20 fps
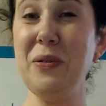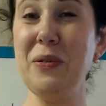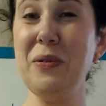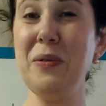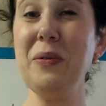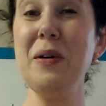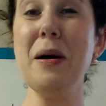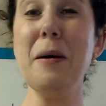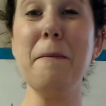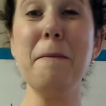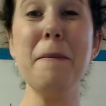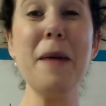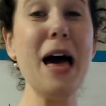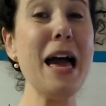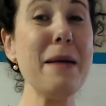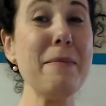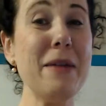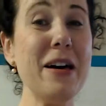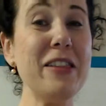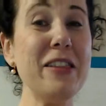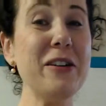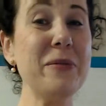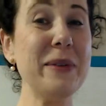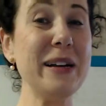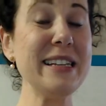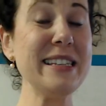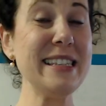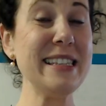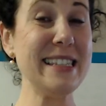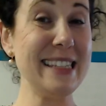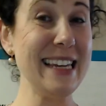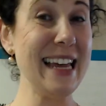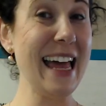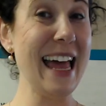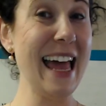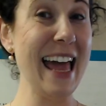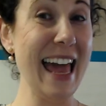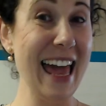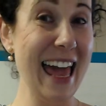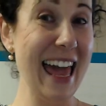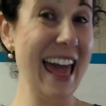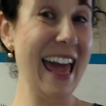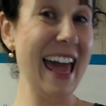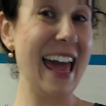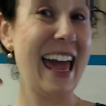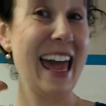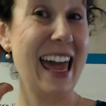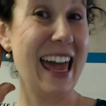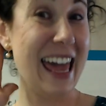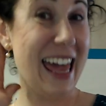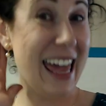my mother will say,